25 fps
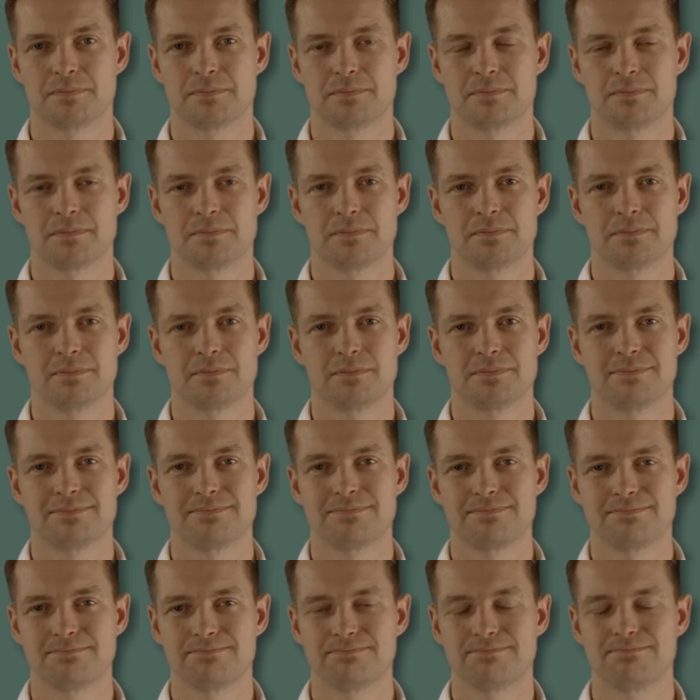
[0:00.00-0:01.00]

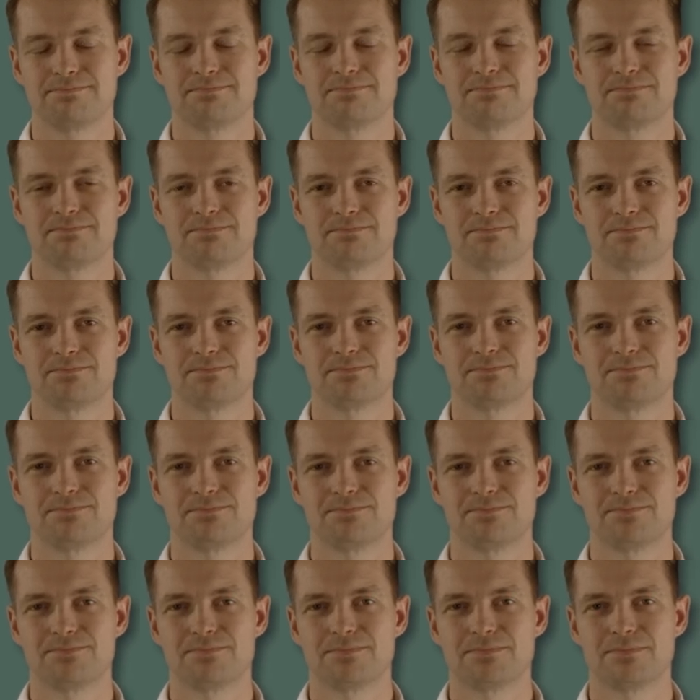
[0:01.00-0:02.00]

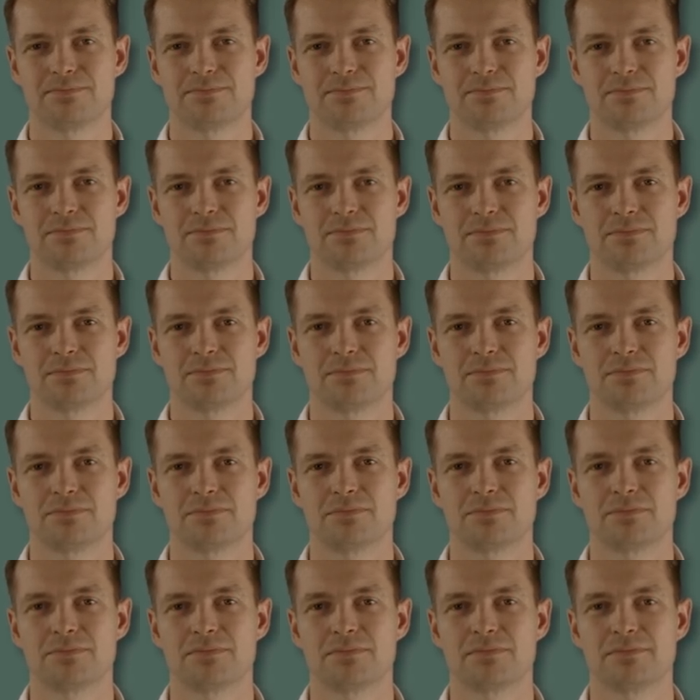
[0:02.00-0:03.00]

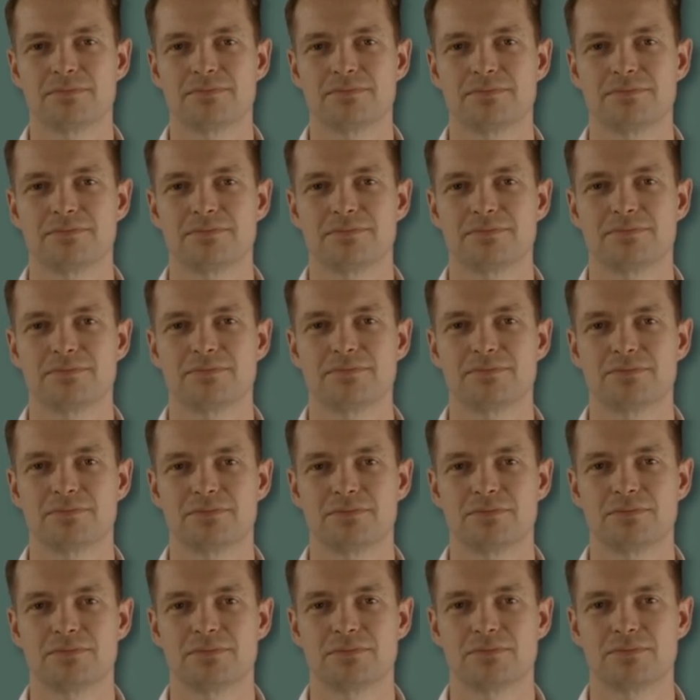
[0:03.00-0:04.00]

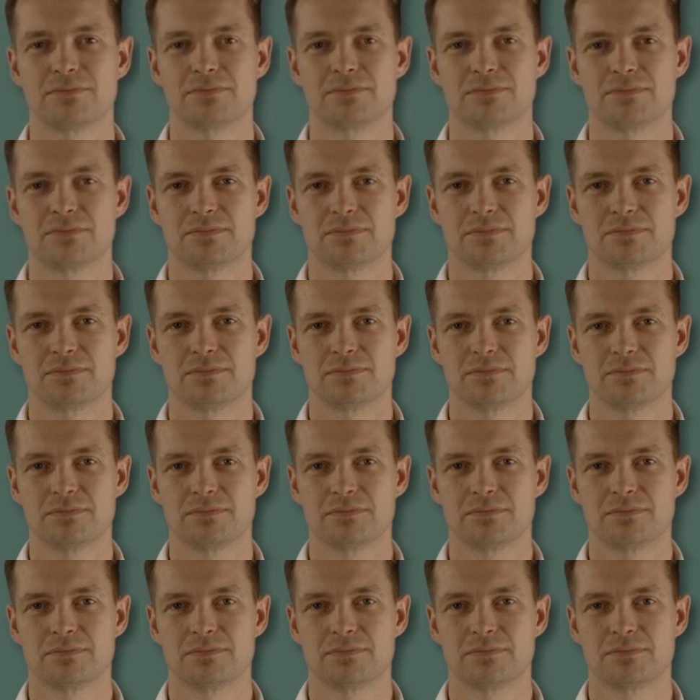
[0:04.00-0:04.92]
No words are spoken by the person on screen.